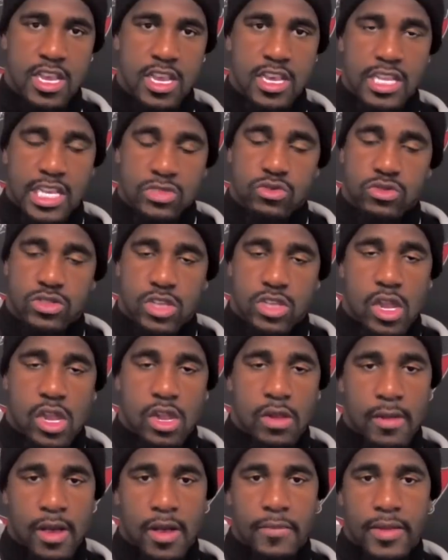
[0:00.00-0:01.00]
that's what it's
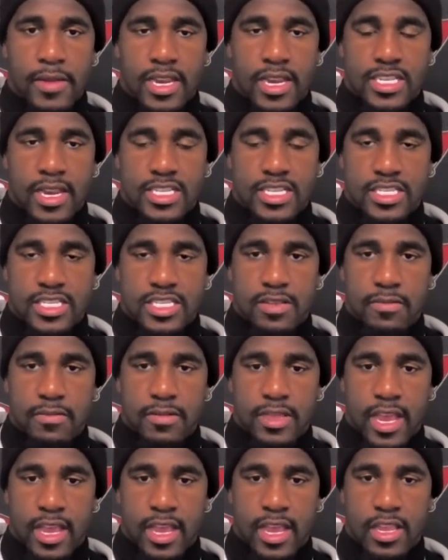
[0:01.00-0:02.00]
all about, man. That's just something
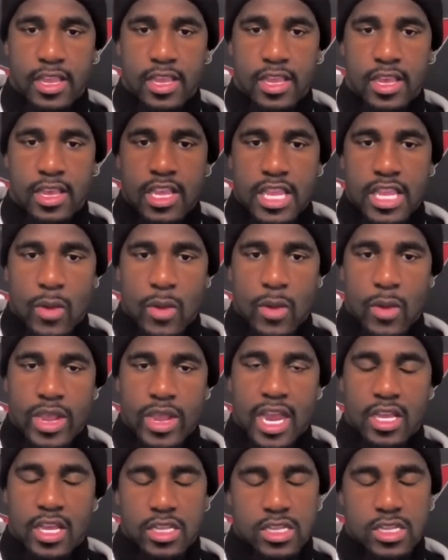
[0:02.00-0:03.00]
that we
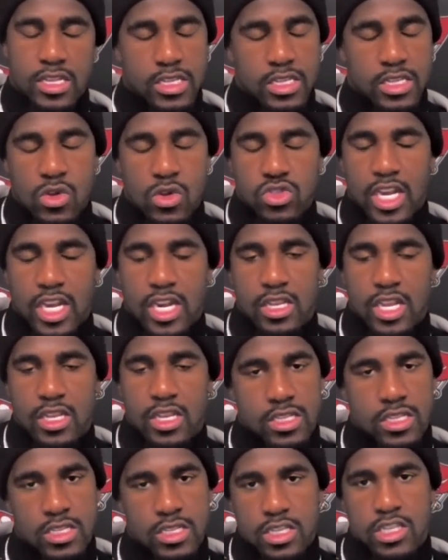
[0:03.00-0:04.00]
got to, you know, try to,
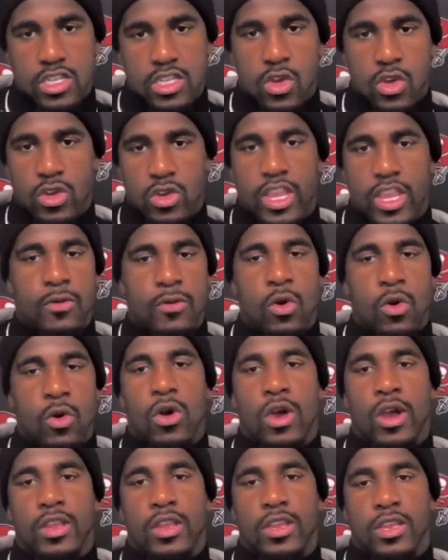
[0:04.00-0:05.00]
you know, keep
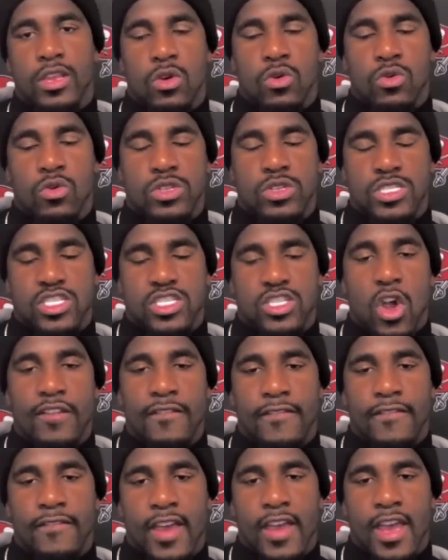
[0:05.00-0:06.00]
going. You know, we're just
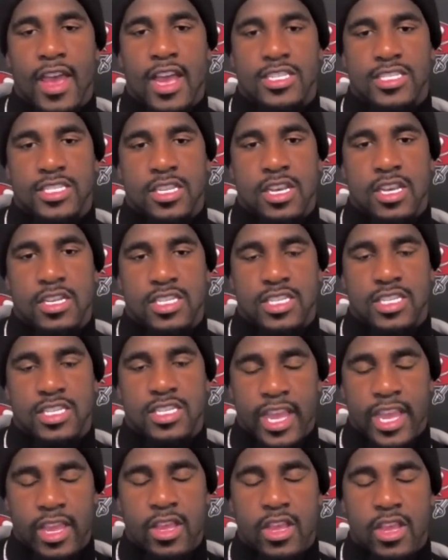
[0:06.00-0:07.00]
starting fast, and
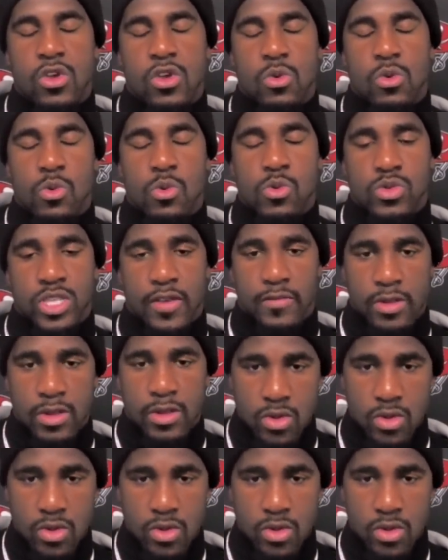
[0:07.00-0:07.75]
today we was able to